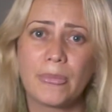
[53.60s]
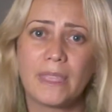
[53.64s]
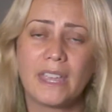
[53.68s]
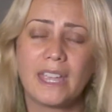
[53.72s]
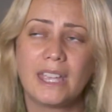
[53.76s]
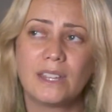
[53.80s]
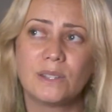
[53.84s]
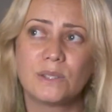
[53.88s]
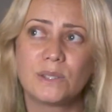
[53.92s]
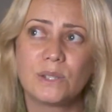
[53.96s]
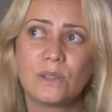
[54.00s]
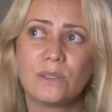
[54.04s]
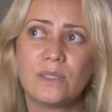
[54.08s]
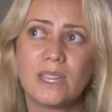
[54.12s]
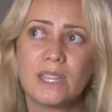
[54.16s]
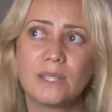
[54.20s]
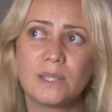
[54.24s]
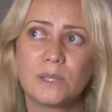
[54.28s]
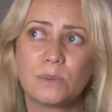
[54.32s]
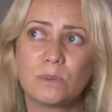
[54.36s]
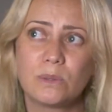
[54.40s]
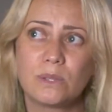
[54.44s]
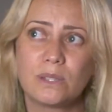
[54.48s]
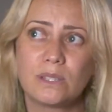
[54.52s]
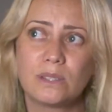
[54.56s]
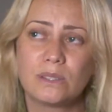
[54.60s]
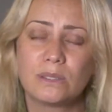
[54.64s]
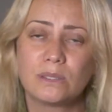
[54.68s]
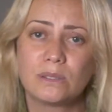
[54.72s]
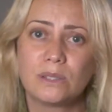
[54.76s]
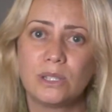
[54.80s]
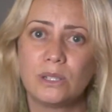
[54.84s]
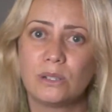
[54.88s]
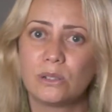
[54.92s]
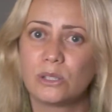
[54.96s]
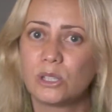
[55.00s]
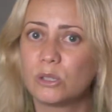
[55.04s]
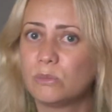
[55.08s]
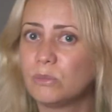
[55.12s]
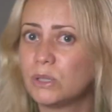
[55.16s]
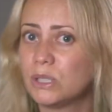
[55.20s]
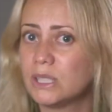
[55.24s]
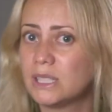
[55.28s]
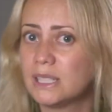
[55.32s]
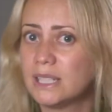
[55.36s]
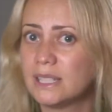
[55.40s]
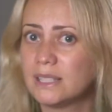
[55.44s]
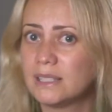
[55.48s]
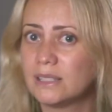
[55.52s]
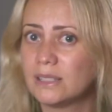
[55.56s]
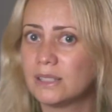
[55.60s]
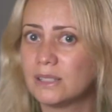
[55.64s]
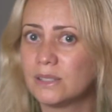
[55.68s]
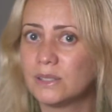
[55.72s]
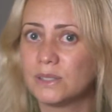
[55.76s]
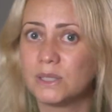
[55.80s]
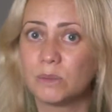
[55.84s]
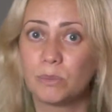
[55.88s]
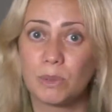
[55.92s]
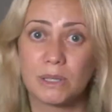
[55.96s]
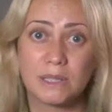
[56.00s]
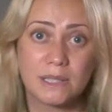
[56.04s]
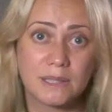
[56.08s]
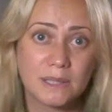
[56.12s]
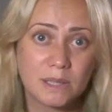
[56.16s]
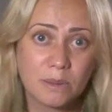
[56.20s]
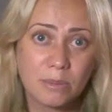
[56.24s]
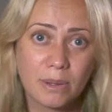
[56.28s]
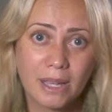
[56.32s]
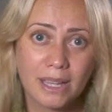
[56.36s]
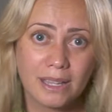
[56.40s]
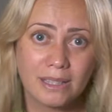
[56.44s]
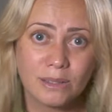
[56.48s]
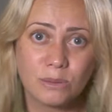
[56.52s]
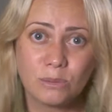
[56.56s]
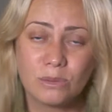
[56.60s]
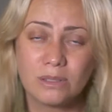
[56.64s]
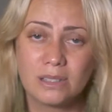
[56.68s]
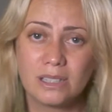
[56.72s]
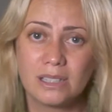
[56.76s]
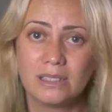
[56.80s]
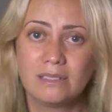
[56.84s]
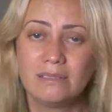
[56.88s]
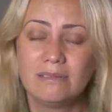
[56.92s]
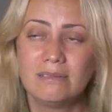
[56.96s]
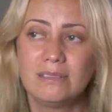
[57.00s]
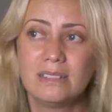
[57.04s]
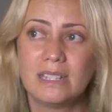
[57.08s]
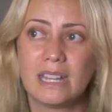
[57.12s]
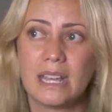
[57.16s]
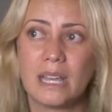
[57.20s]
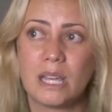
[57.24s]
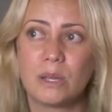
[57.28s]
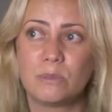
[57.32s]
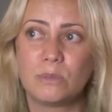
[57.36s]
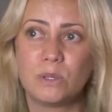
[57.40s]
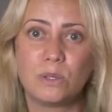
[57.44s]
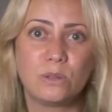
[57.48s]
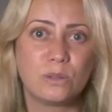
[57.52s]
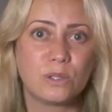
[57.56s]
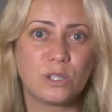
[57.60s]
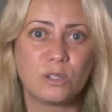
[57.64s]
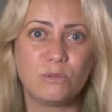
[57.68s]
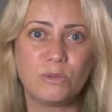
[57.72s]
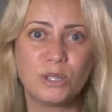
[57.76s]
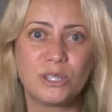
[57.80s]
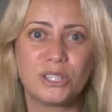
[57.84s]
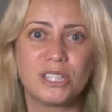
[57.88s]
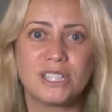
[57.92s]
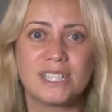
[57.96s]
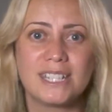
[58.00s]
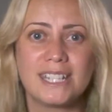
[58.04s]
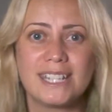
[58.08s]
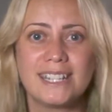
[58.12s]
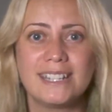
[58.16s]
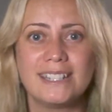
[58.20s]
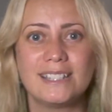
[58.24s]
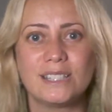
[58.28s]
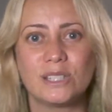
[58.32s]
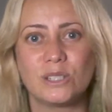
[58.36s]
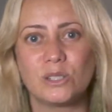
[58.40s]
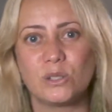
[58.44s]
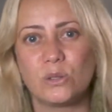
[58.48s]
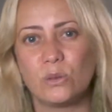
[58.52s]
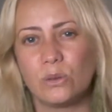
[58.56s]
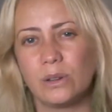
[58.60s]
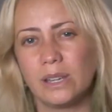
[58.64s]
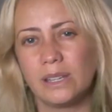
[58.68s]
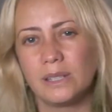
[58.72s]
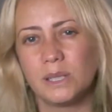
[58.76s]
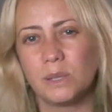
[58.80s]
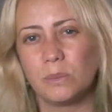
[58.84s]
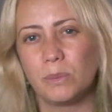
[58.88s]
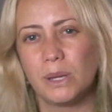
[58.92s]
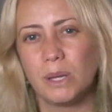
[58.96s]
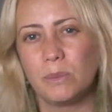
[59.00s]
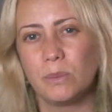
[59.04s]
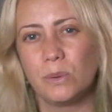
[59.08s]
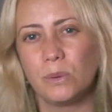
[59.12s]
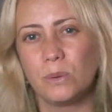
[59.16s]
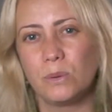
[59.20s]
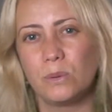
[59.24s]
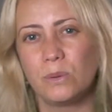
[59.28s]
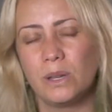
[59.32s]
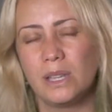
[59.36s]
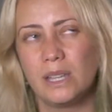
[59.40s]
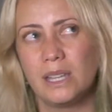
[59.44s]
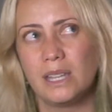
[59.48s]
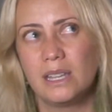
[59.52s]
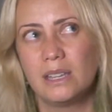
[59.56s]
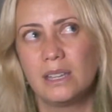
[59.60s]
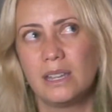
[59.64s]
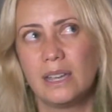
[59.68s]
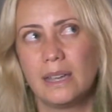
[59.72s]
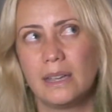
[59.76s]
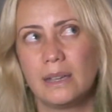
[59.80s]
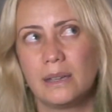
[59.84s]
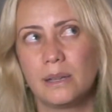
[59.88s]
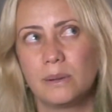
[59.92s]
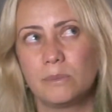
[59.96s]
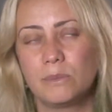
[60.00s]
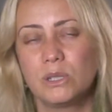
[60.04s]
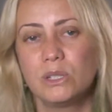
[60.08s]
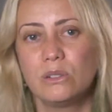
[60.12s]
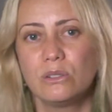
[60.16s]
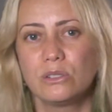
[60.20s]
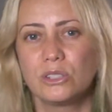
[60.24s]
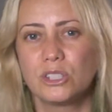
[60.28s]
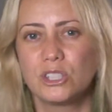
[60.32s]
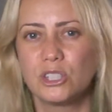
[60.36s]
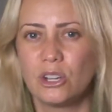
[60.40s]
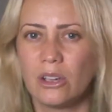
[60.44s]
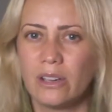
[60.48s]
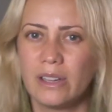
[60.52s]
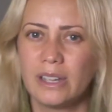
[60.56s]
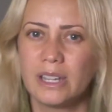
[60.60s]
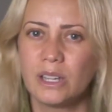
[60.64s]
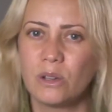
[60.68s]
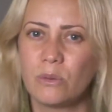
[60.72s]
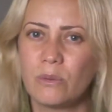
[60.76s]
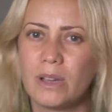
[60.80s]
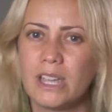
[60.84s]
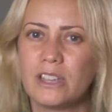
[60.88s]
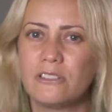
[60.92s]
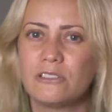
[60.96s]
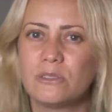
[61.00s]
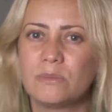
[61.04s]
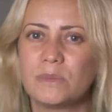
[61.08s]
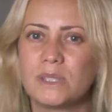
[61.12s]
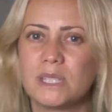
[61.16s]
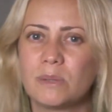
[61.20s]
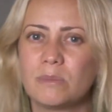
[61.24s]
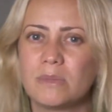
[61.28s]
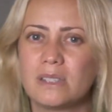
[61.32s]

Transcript: And so that's within communities I used to participate within, youth communities, and talking to people, not shying away from some